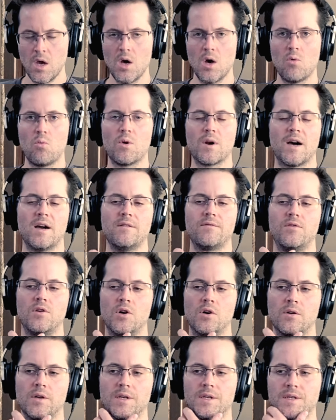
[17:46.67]
What I've
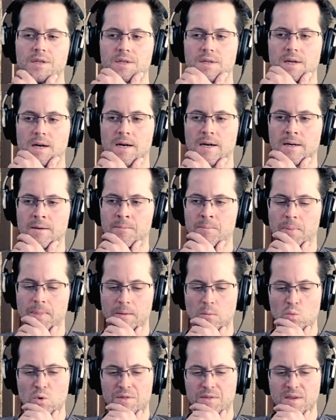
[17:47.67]
noticed
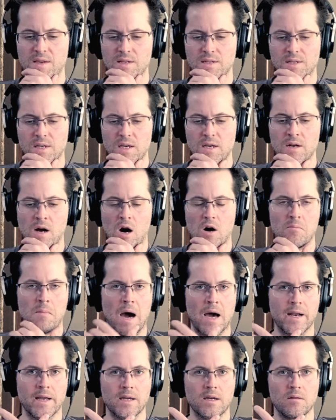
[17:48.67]
with these
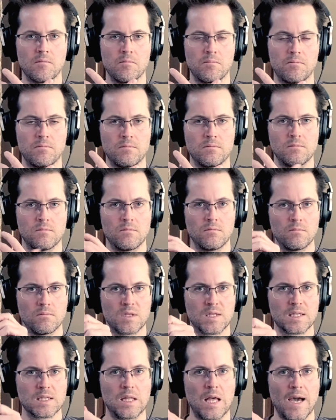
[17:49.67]
inharmonic
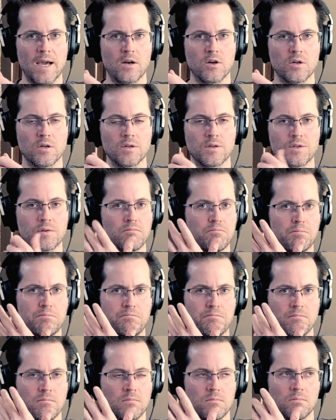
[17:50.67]
sliders,
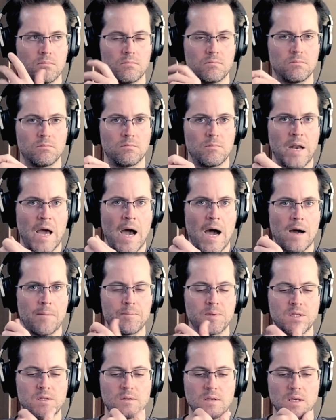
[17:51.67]

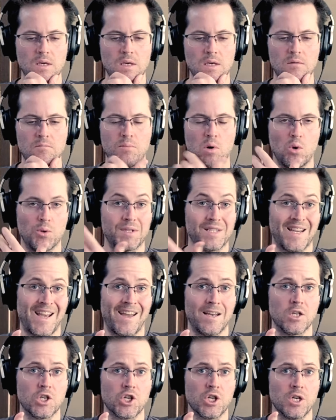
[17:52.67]
knobs in both
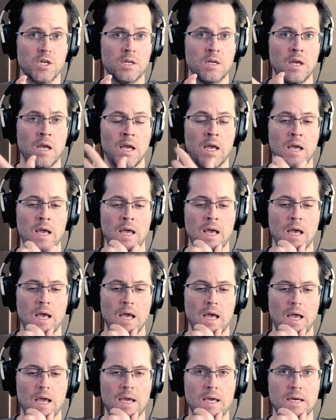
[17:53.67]
tension
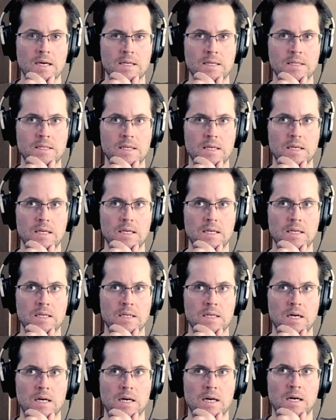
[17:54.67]
and
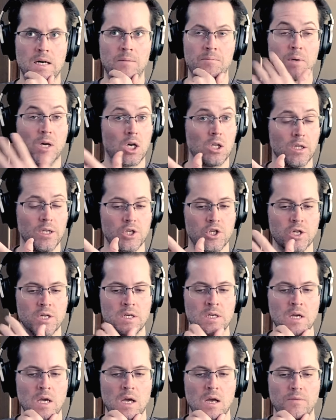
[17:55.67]
in
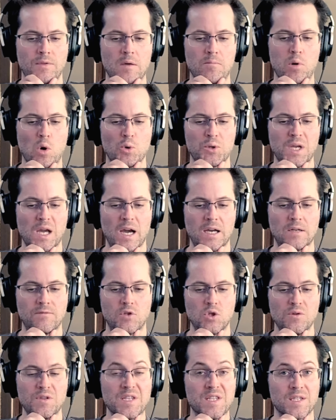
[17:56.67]
collision, they both kind of
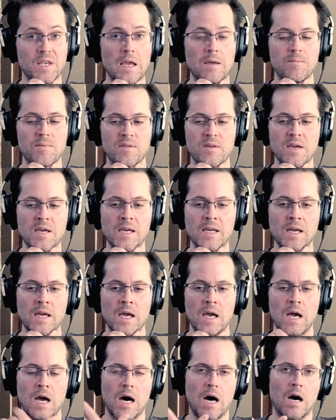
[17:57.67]
do the same thing.
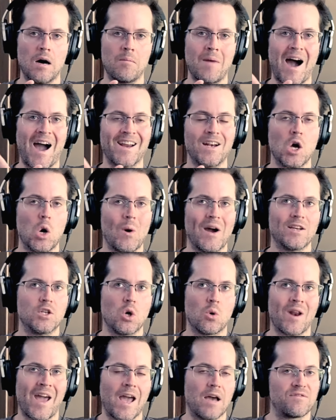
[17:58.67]
I know I
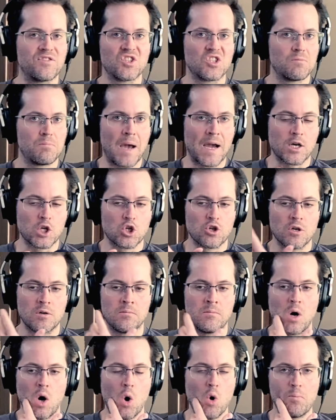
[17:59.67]
don't have
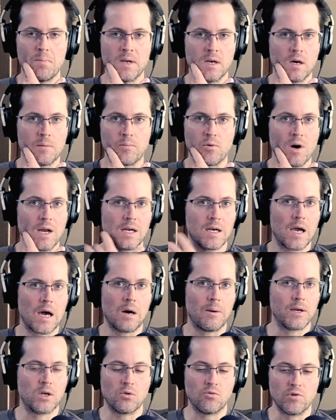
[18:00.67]
spectrum open up right now.
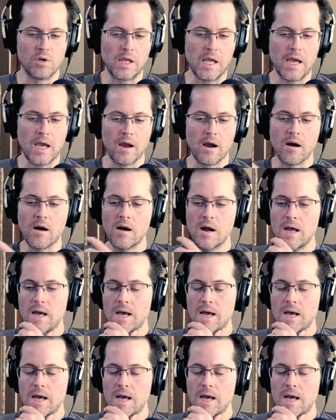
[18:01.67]
I don't really care.